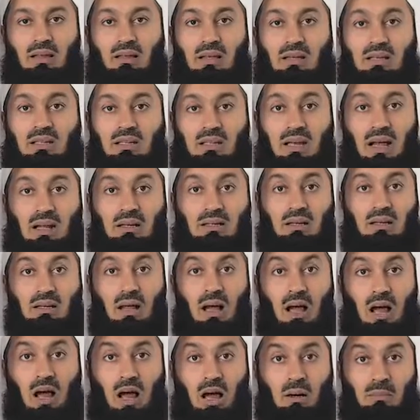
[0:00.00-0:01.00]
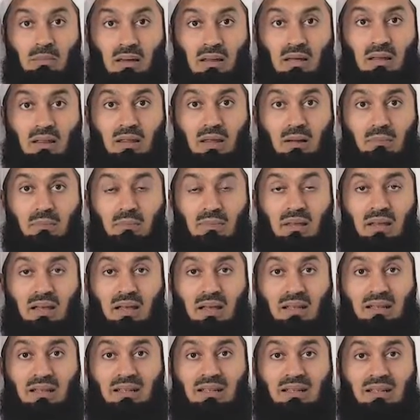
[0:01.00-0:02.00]
They started harming them.
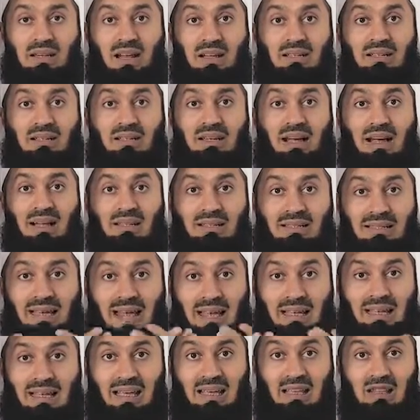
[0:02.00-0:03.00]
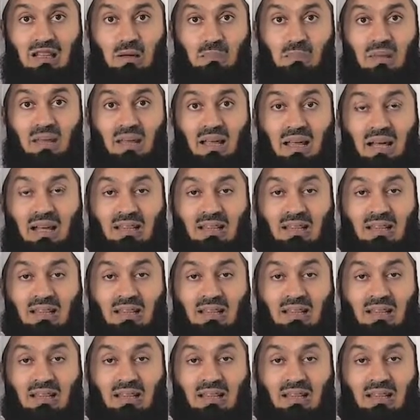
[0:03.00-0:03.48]
They started attacking them.